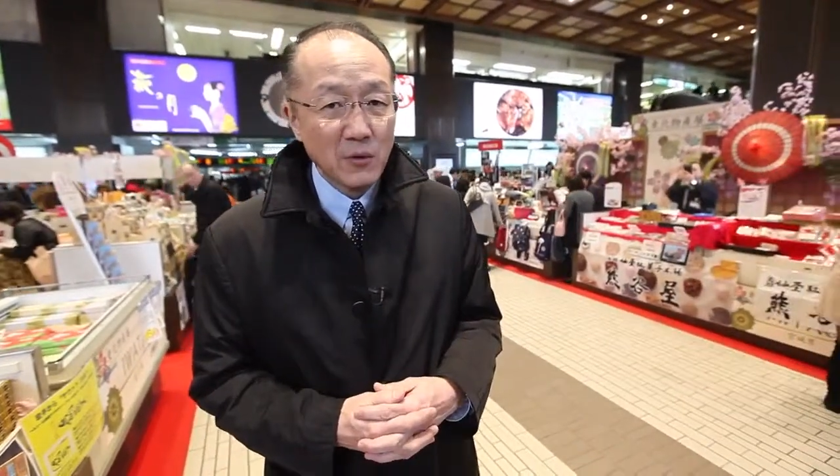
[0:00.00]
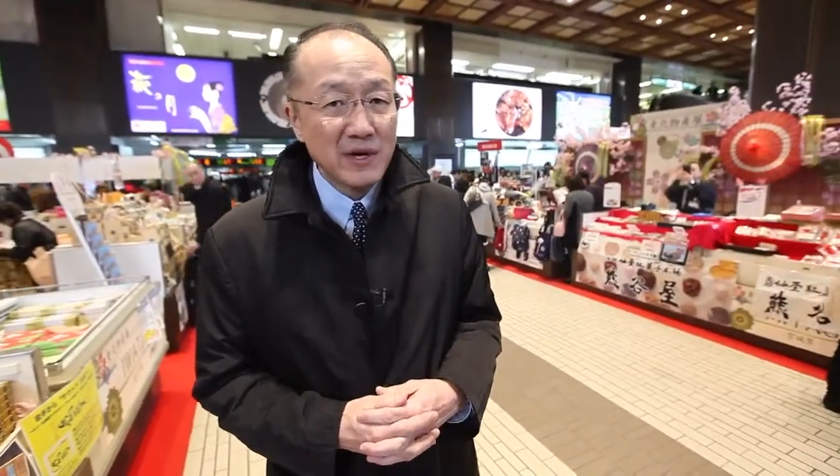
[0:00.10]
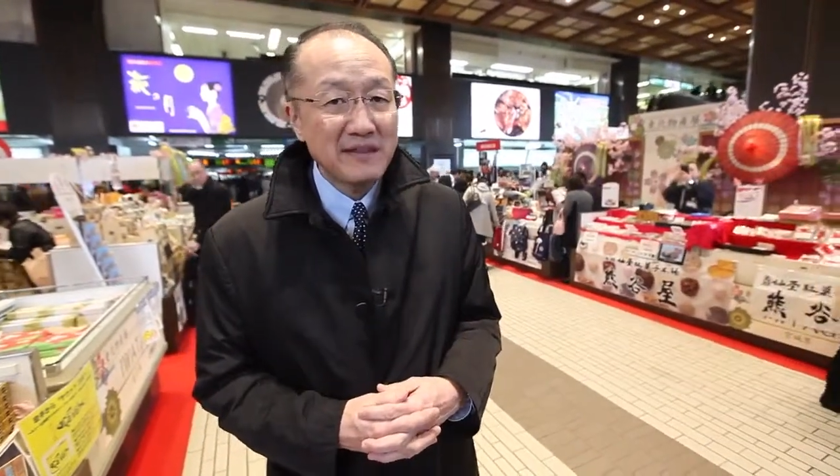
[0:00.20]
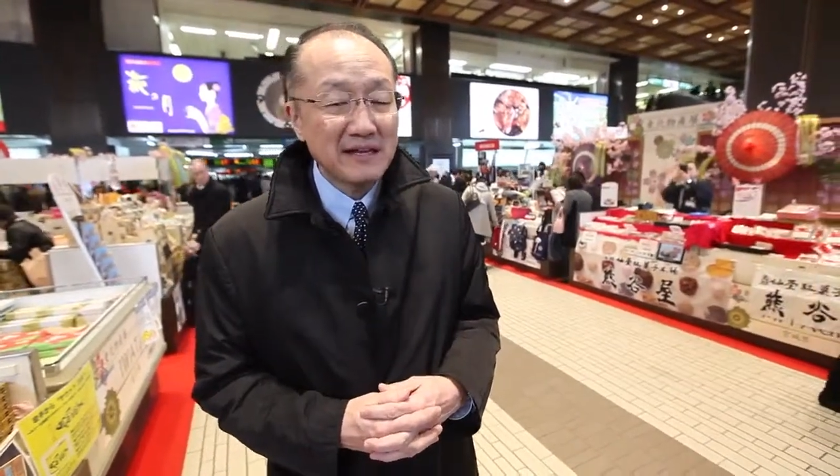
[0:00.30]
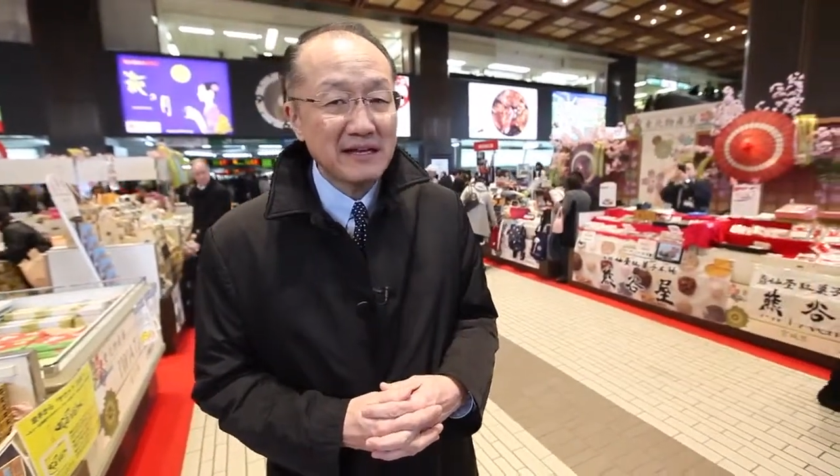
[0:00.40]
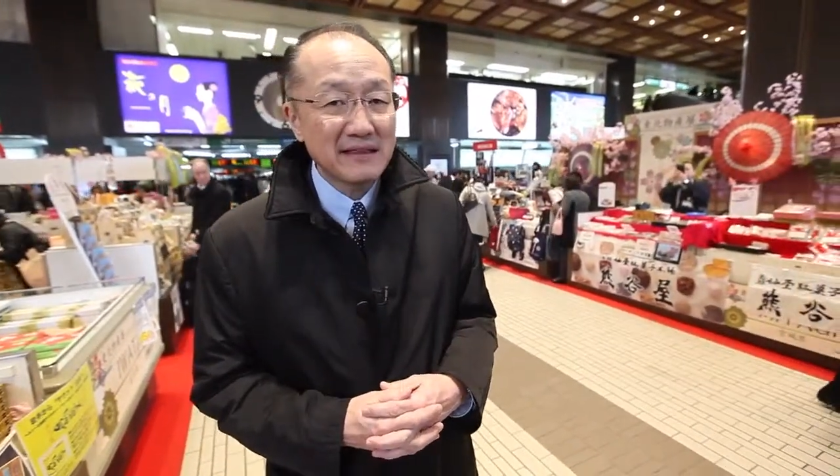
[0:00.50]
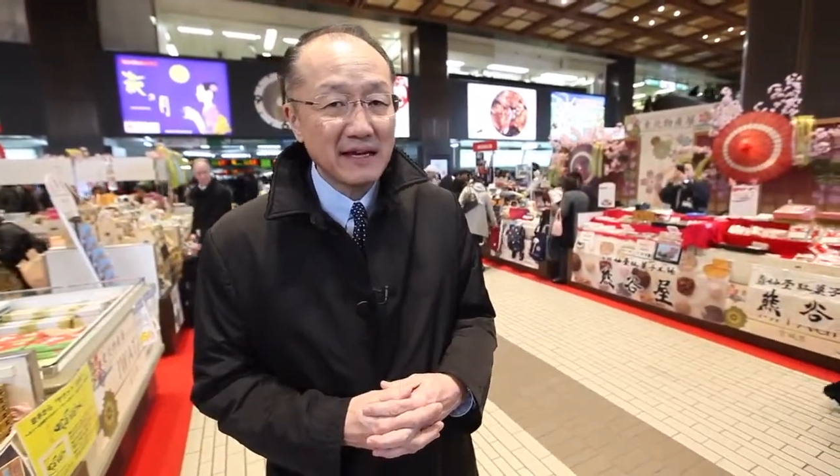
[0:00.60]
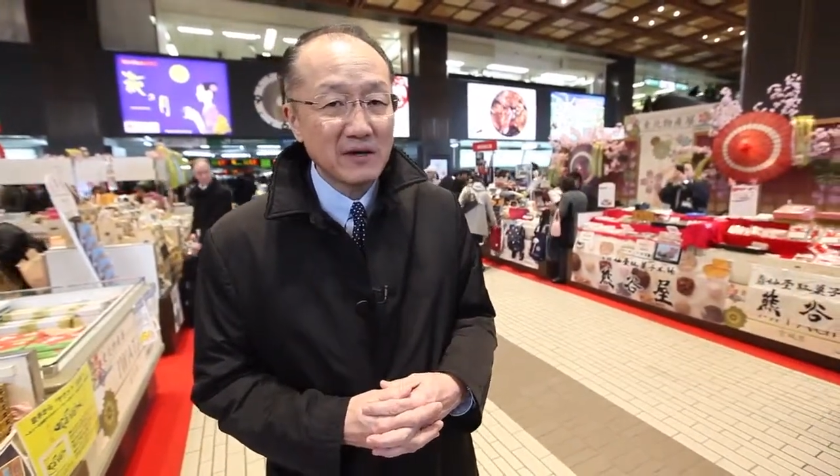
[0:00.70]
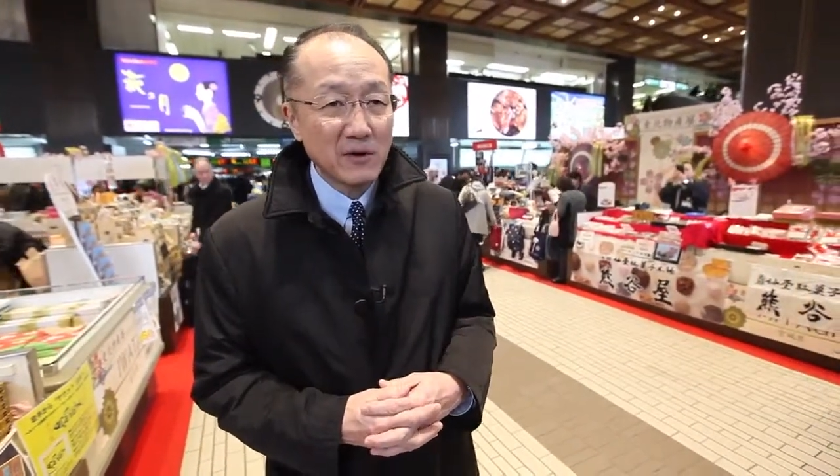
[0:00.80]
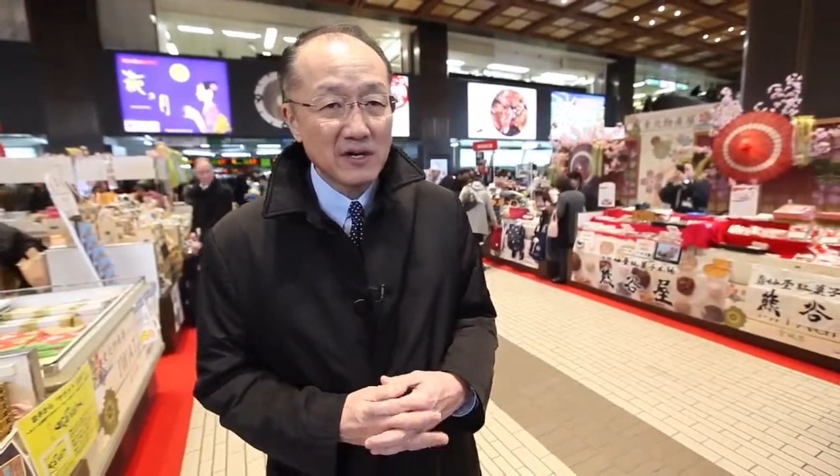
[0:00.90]
We think that
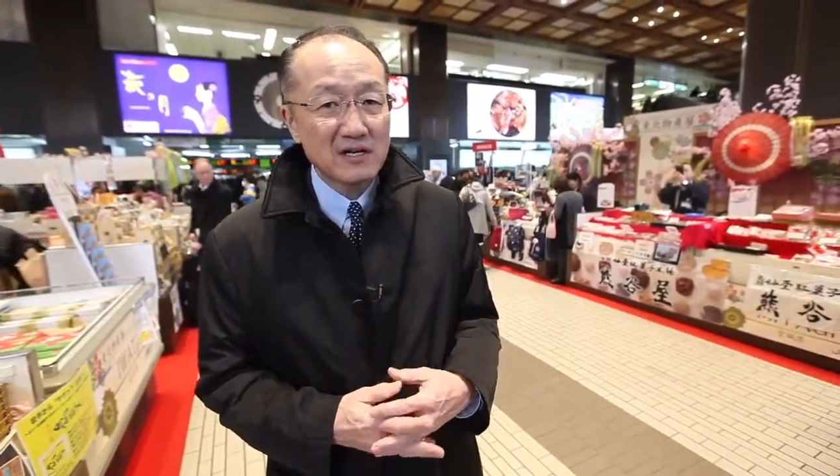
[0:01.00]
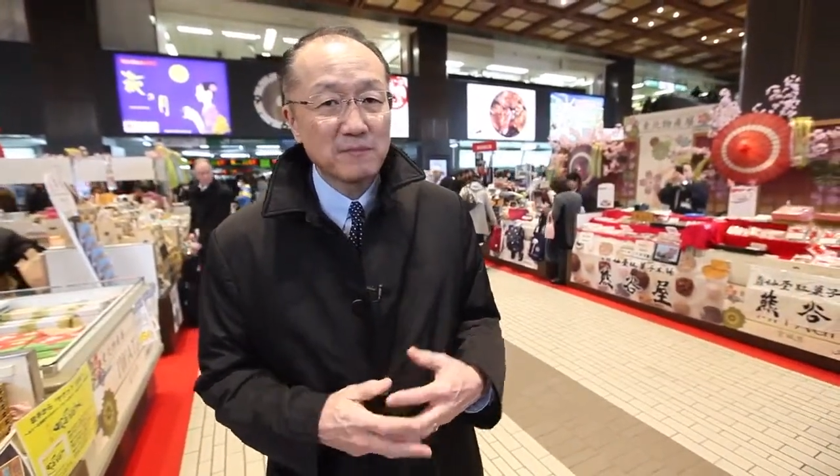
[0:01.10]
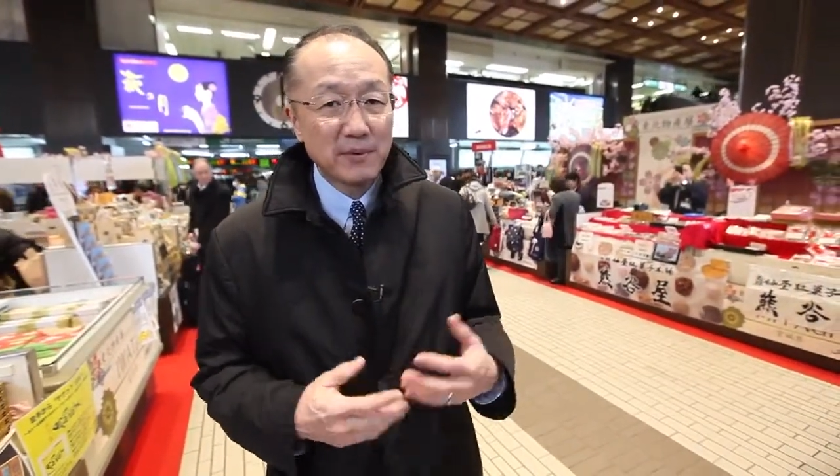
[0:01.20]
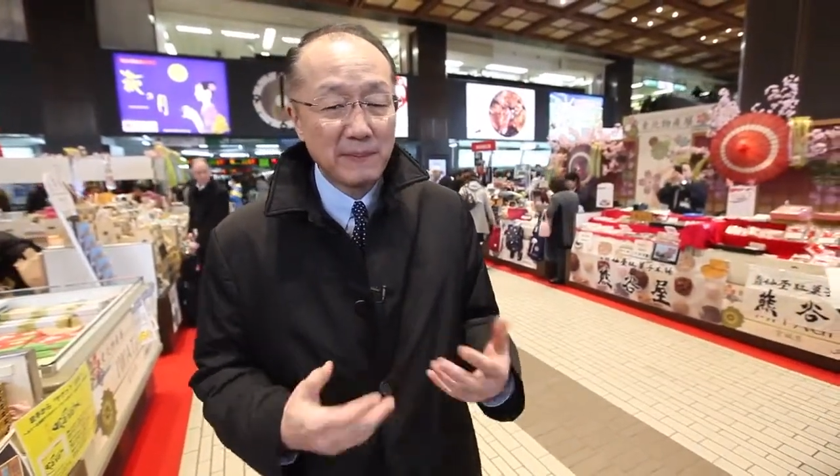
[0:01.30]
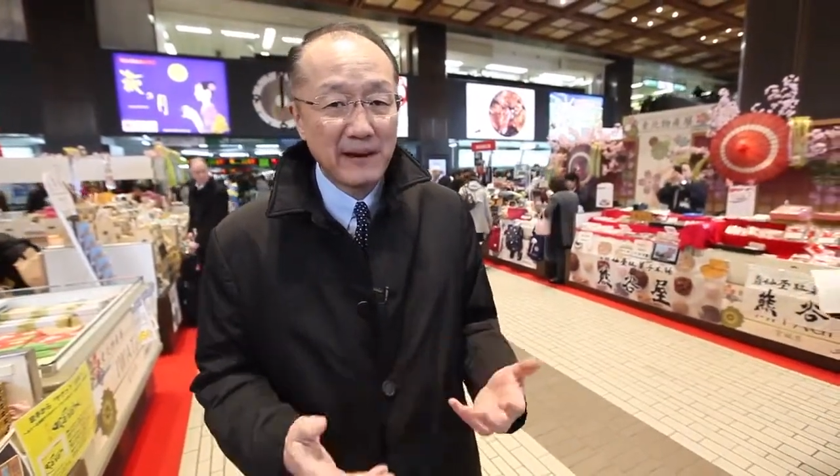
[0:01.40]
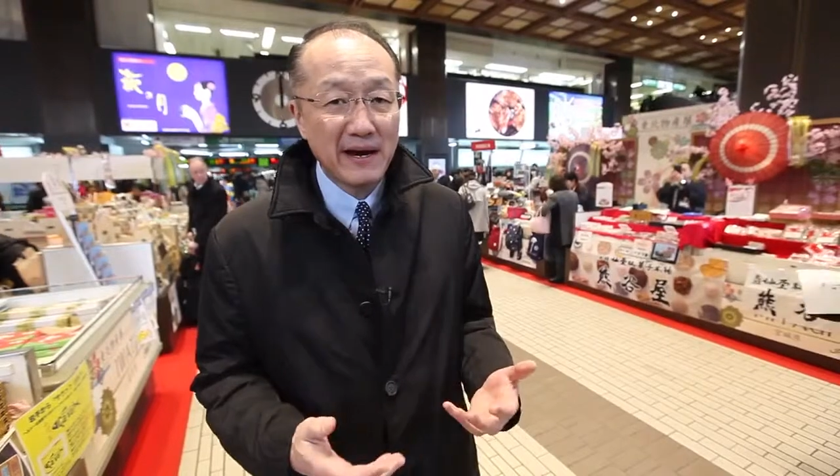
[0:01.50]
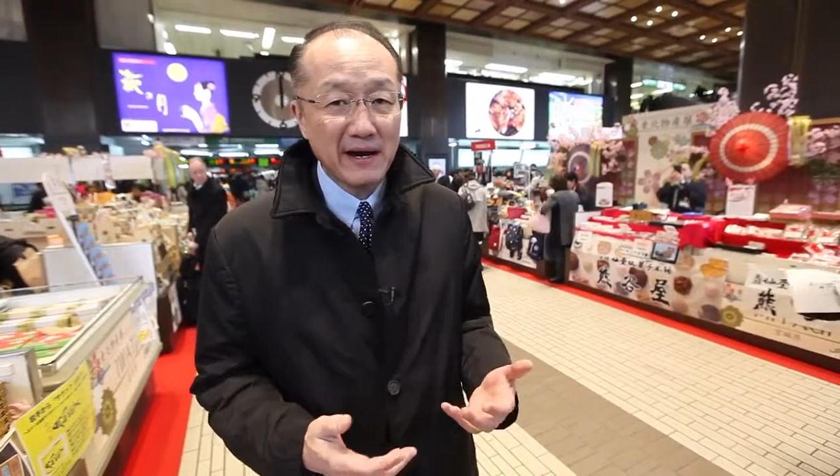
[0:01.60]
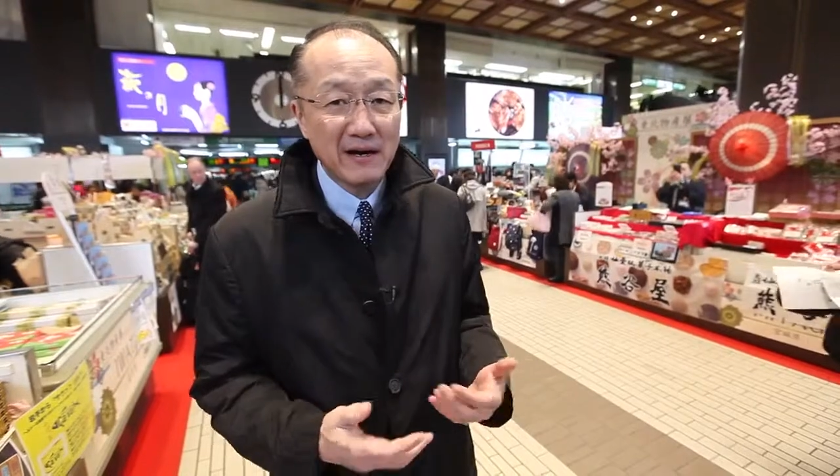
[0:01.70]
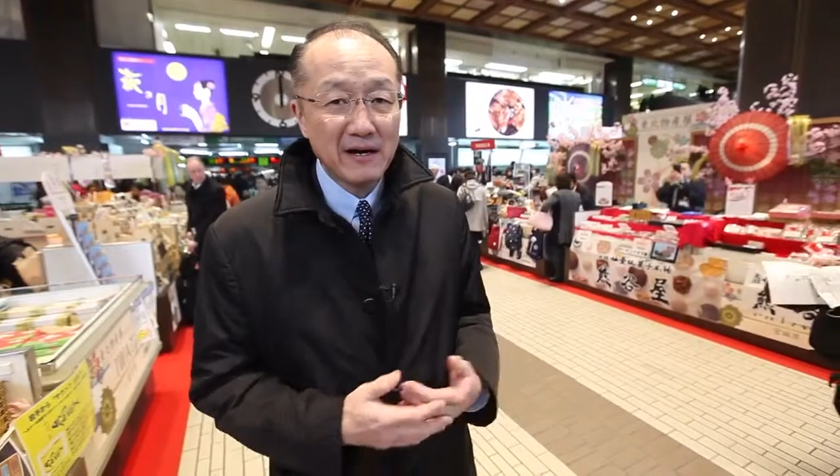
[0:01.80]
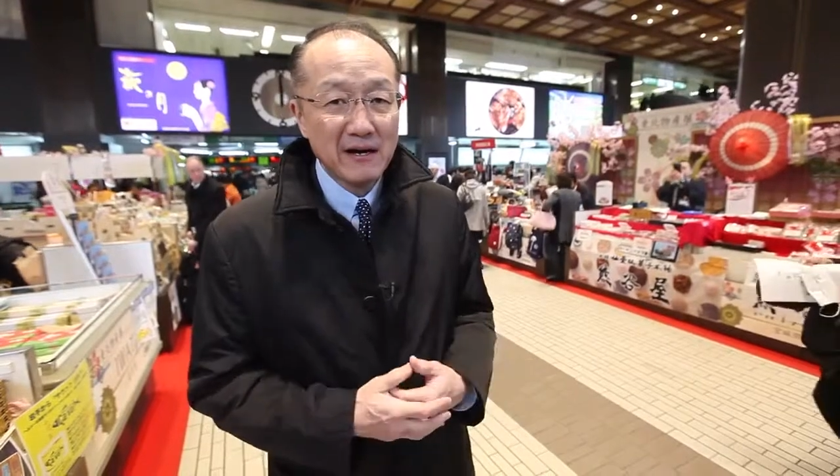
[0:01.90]
in order to prepare